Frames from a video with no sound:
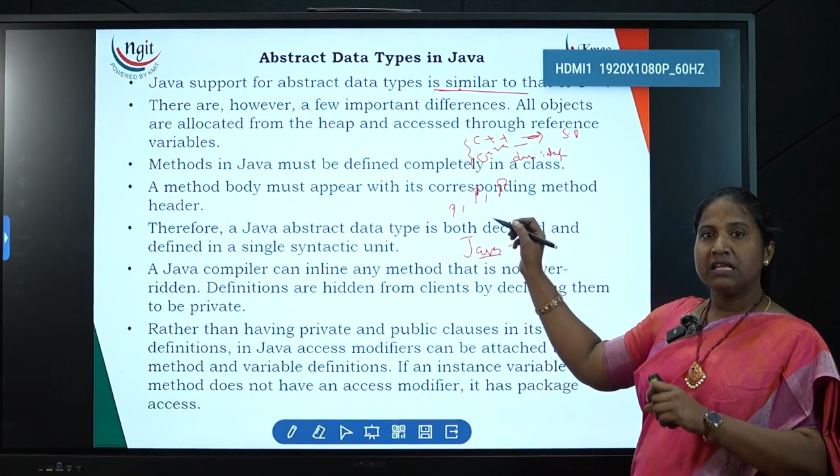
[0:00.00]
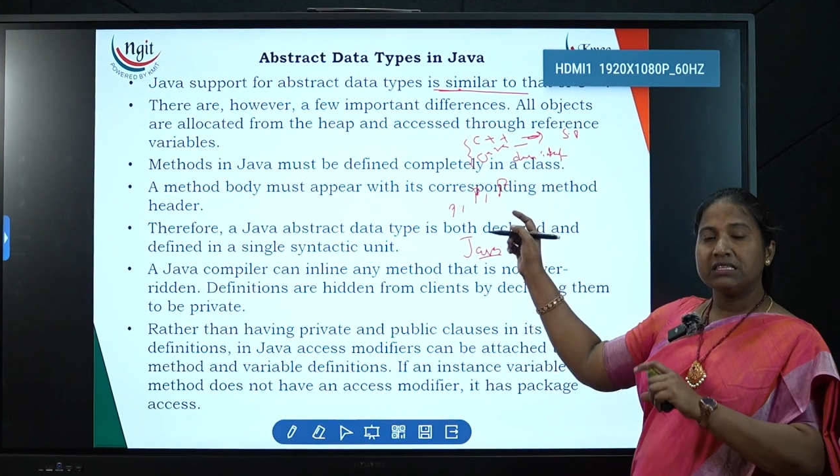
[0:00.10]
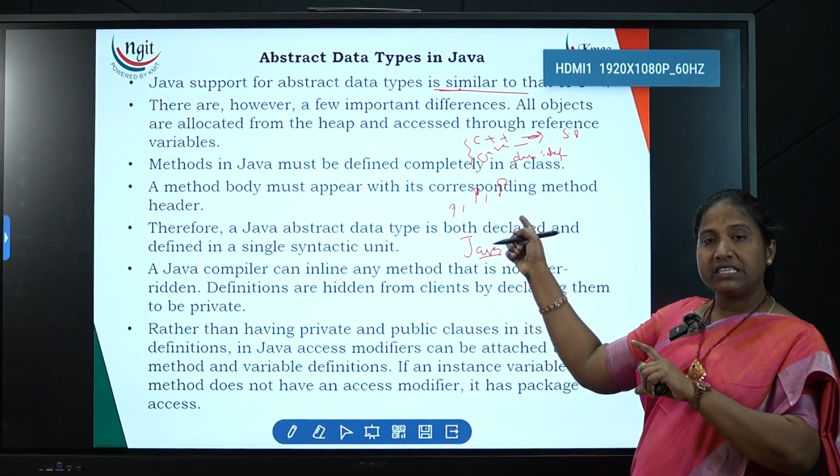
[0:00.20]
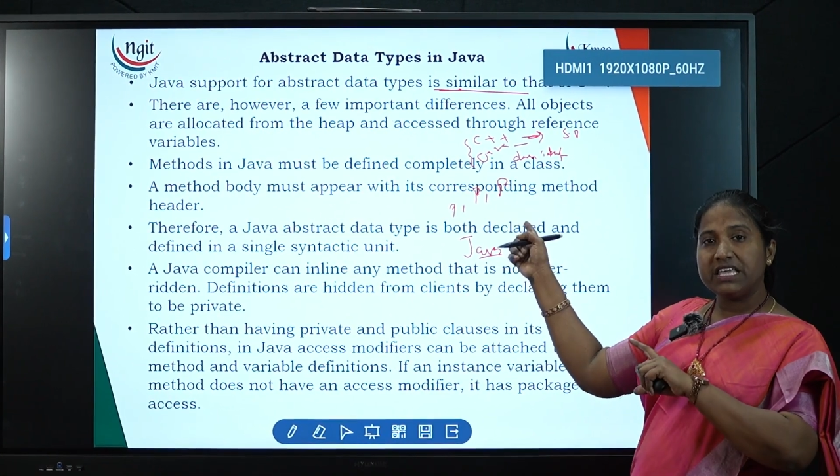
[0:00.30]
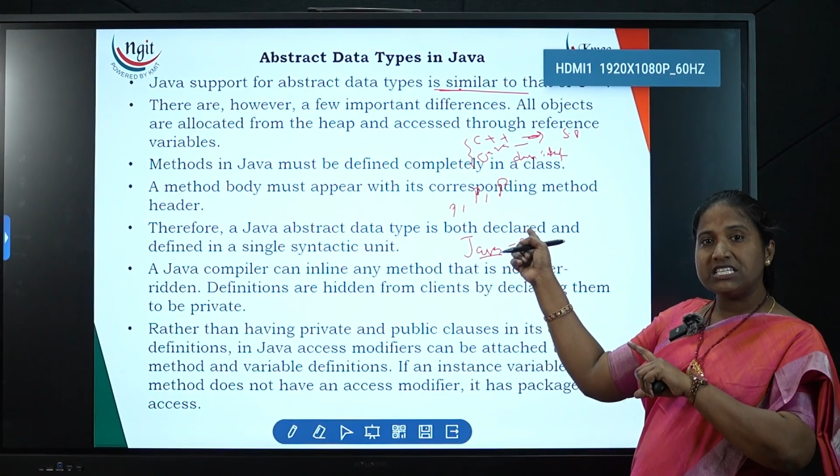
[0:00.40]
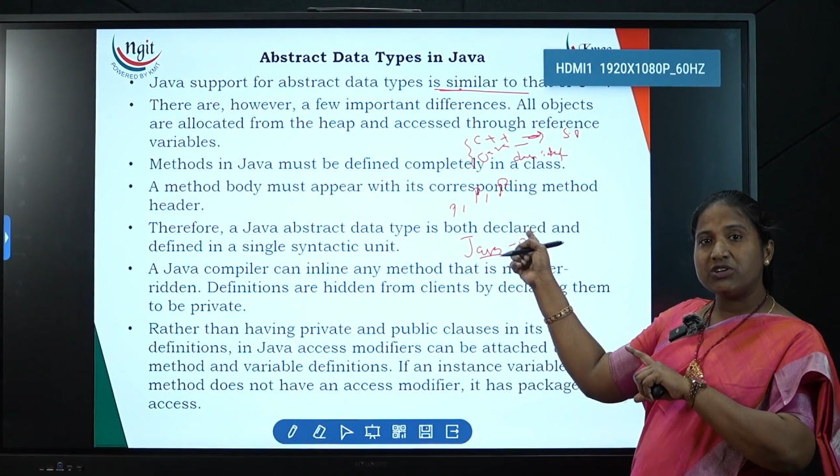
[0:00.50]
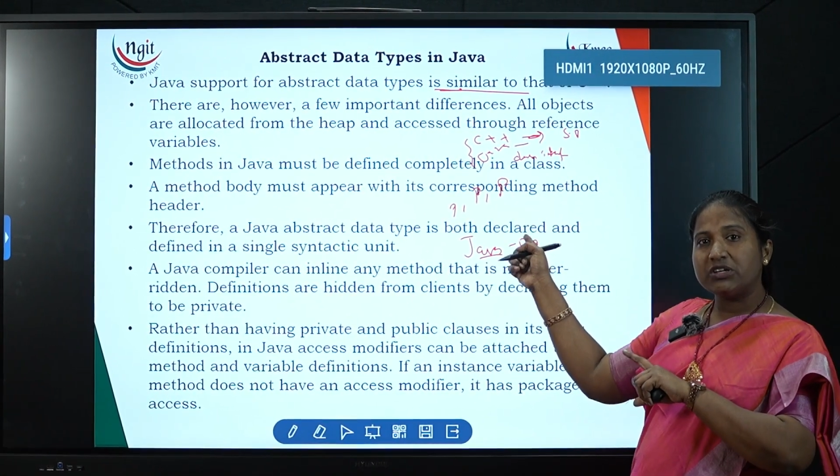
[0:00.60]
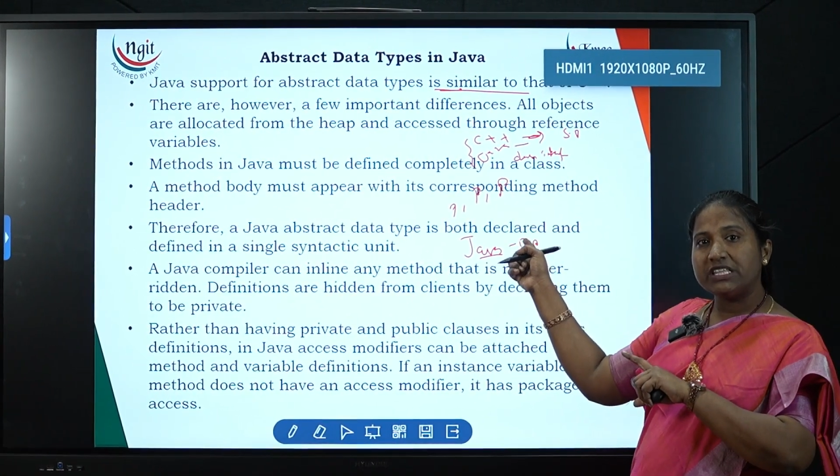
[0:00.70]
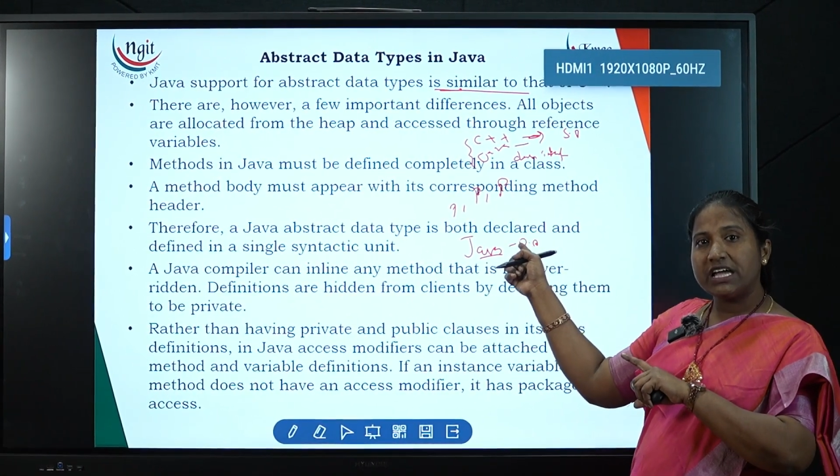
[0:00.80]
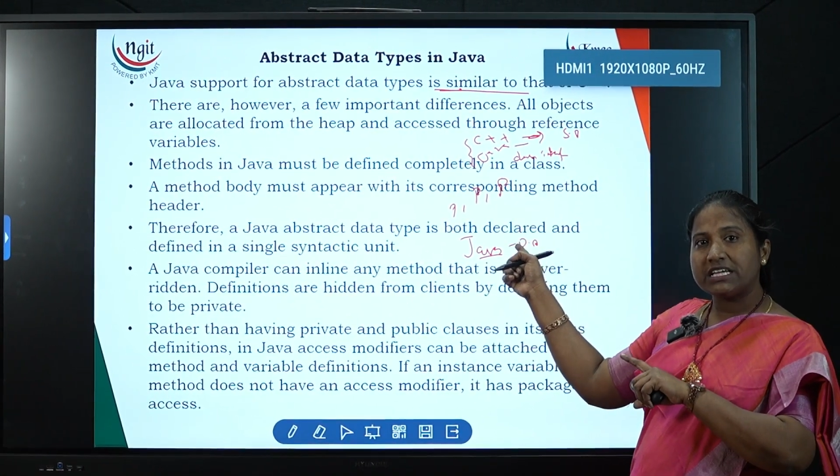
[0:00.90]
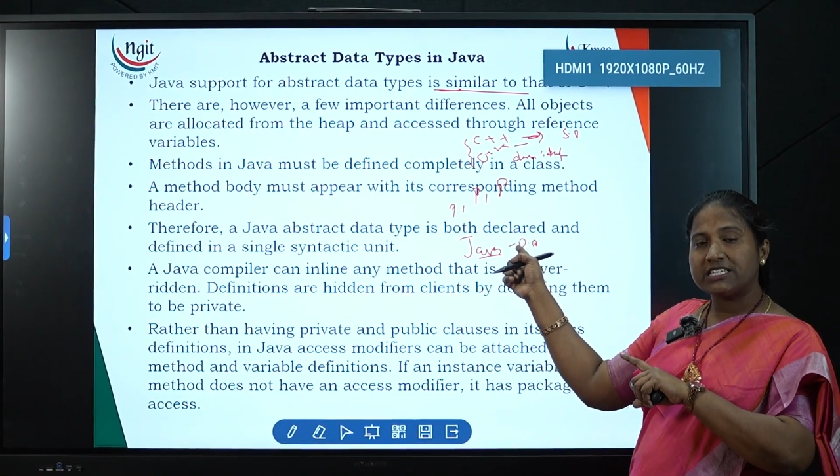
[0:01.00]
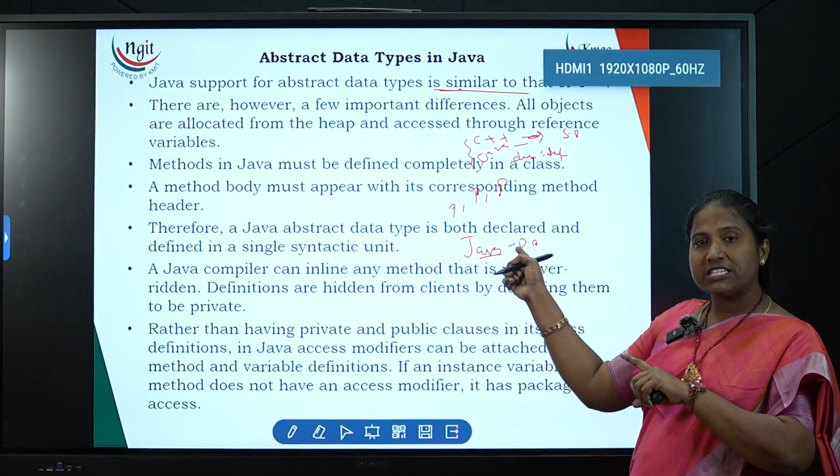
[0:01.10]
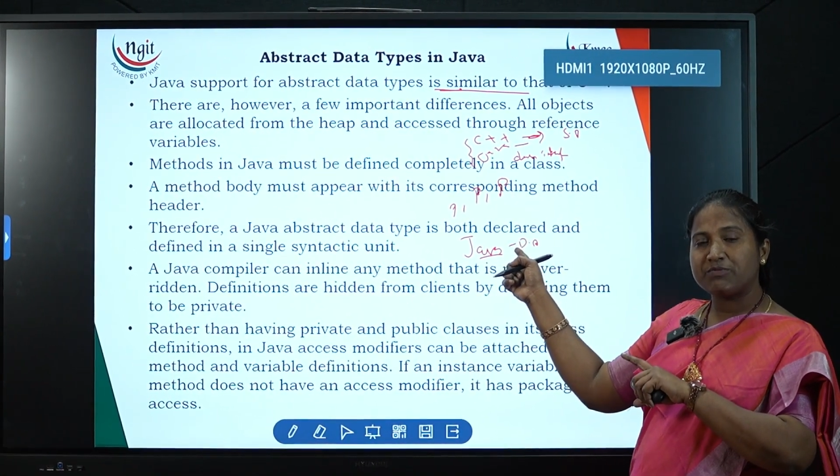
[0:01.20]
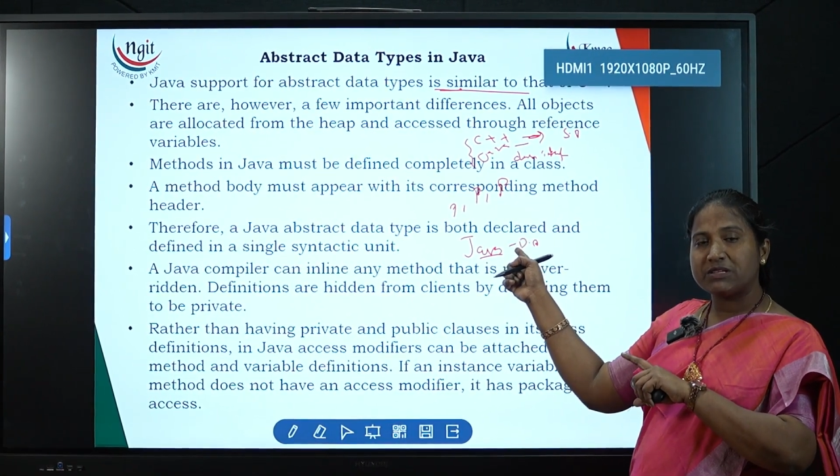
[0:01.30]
These are the access